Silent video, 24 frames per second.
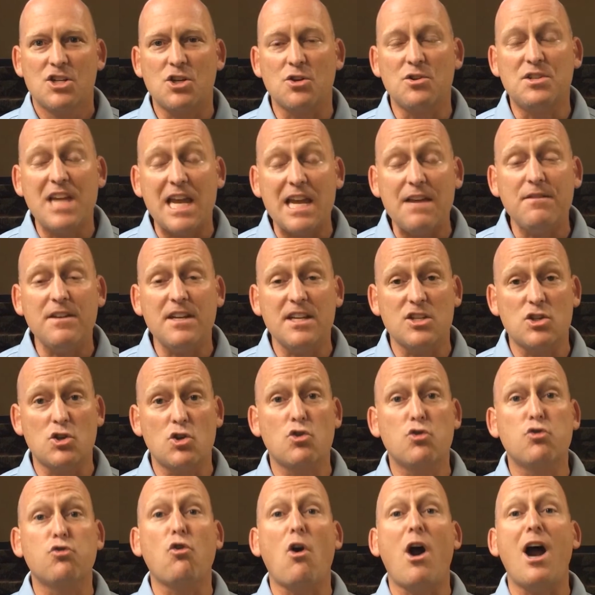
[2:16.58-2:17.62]
So David is
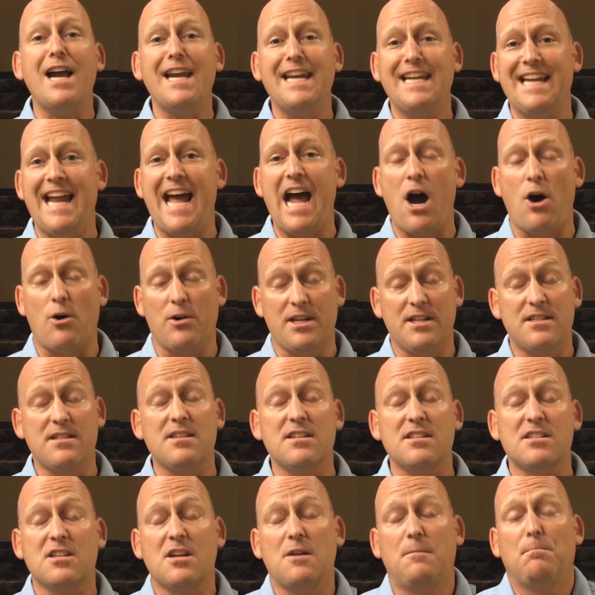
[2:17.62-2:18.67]
crying out.
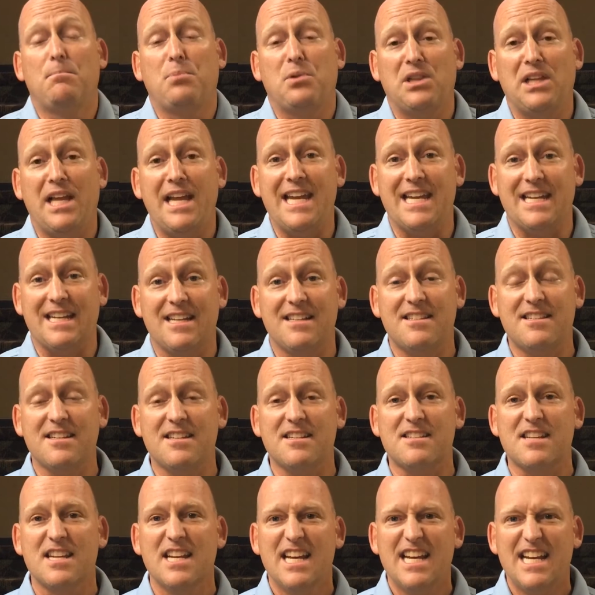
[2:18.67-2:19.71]
It's his complaint. It's
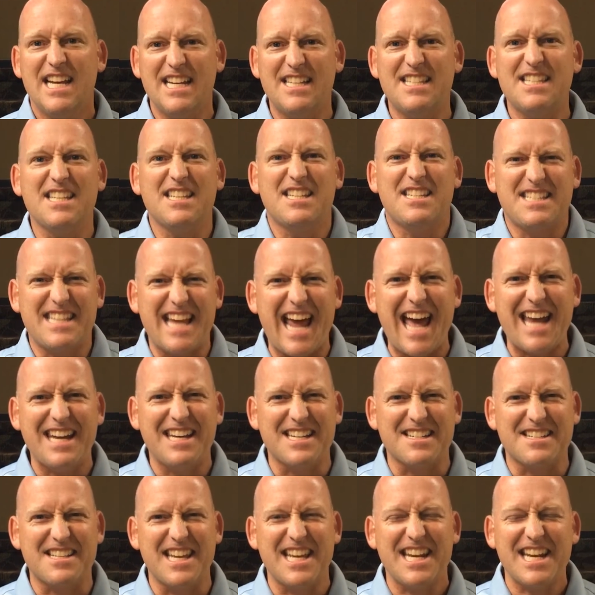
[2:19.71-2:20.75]
his
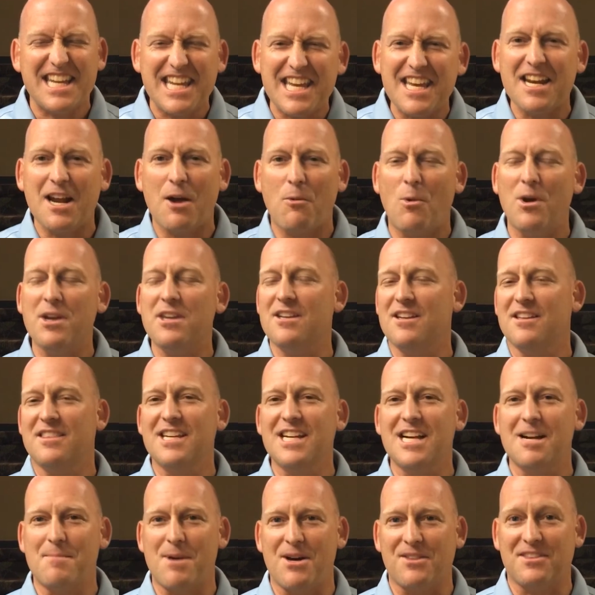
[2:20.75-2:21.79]
sadness. And again, I want you to
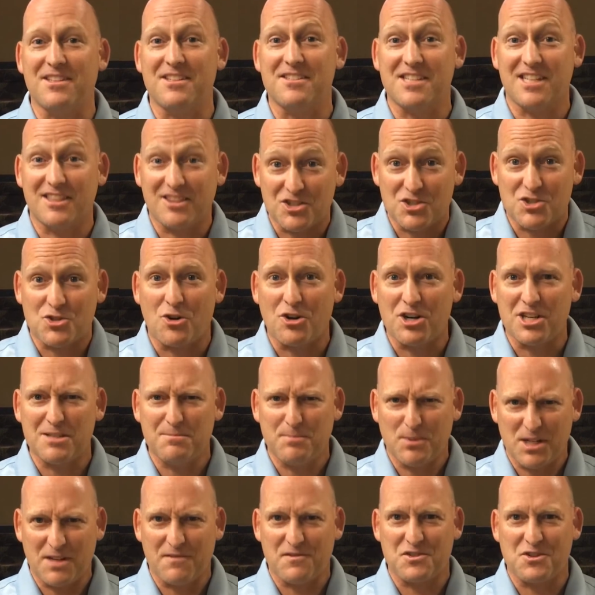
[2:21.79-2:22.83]
think about this at the start of
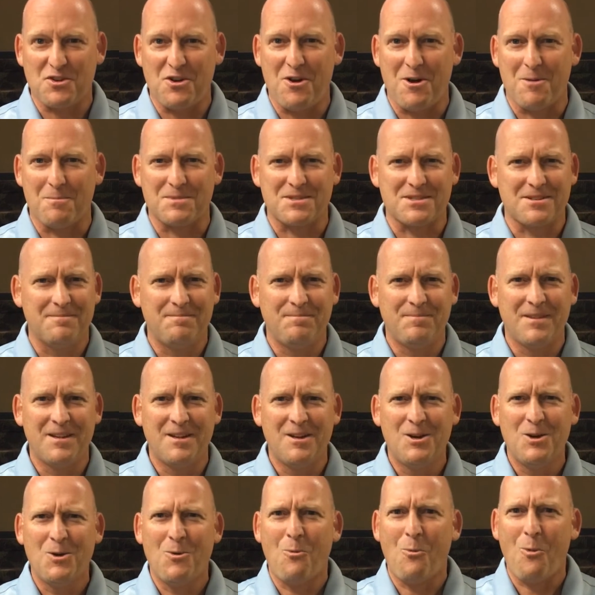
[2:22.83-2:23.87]
the book of Psalms.
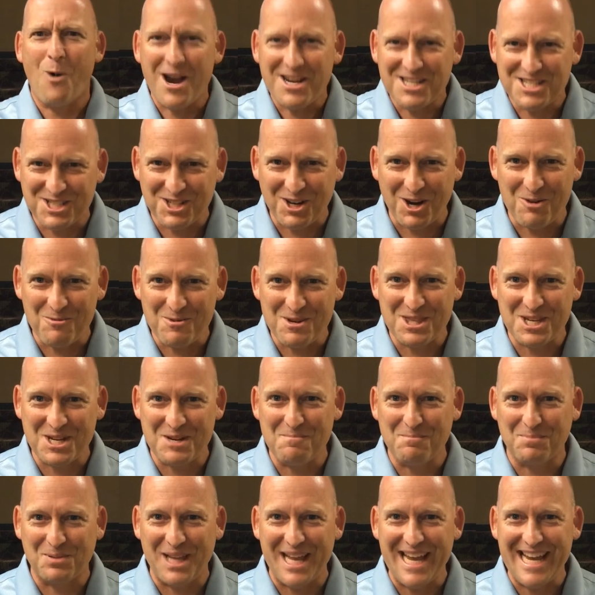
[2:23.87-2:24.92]
Why start with
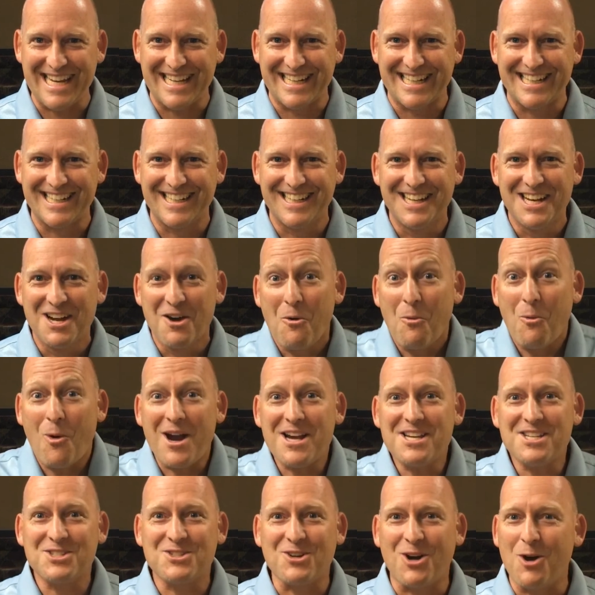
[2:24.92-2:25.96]
complaint?
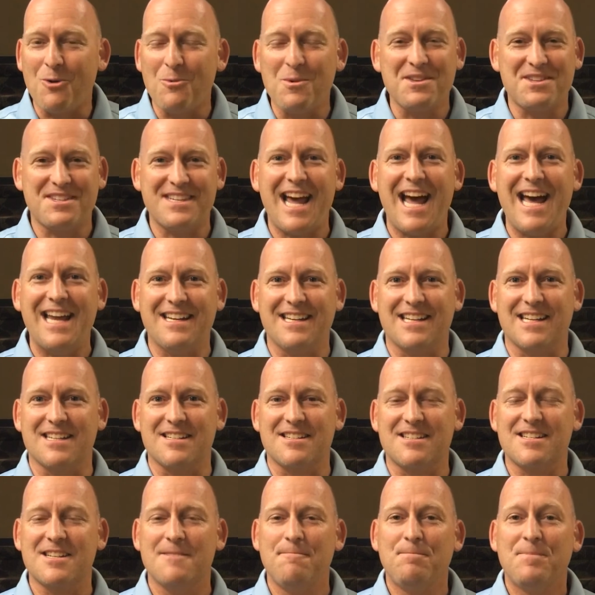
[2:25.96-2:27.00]
Why start with
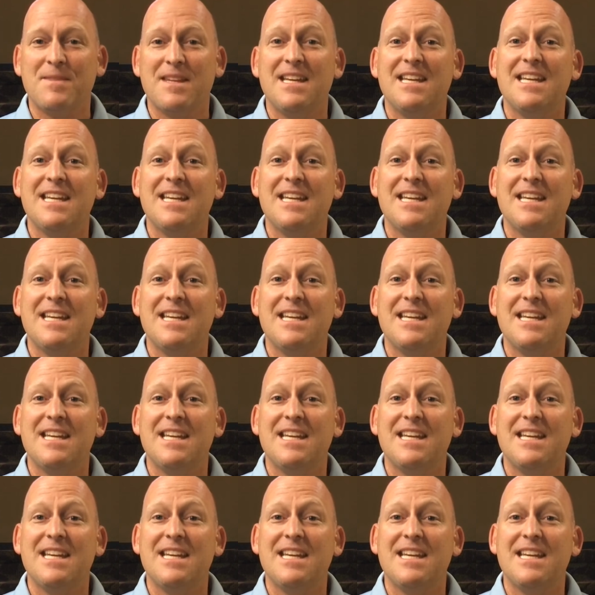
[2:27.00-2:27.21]
sadness?